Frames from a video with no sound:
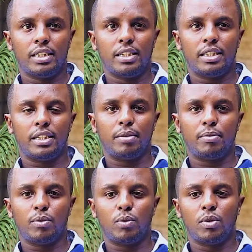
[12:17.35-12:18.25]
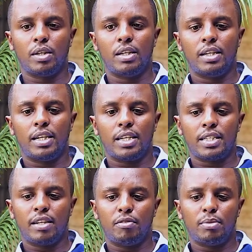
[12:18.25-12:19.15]
Um, as
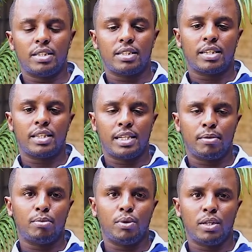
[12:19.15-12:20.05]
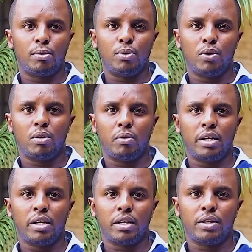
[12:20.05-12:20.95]
governments get more and more
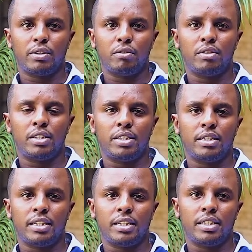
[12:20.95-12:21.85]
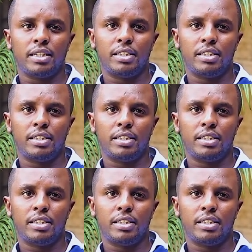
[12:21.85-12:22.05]
aware of the